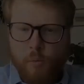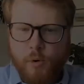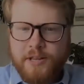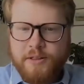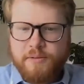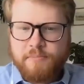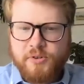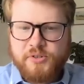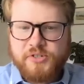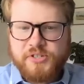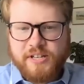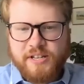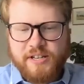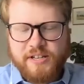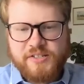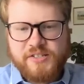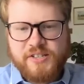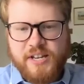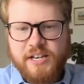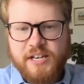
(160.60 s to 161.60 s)
of the most
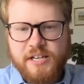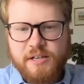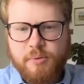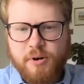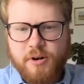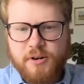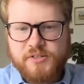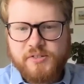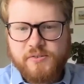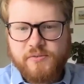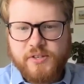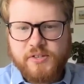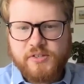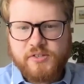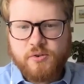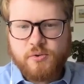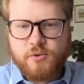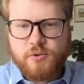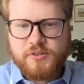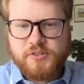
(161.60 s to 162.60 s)
exciting parts of this
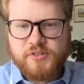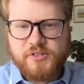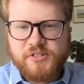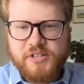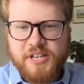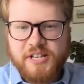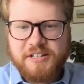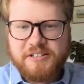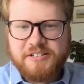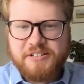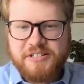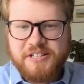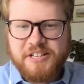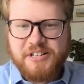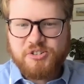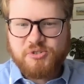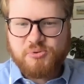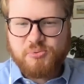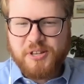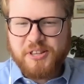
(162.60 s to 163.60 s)
course is getting to
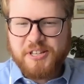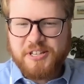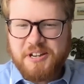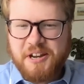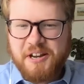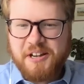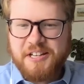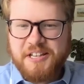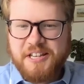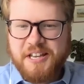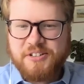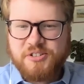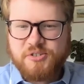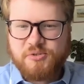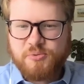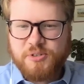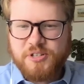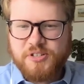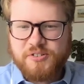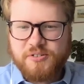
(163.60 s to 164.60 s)
teach really cutting edge
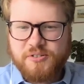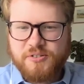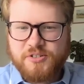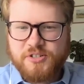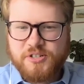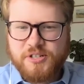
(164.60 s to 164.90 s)
research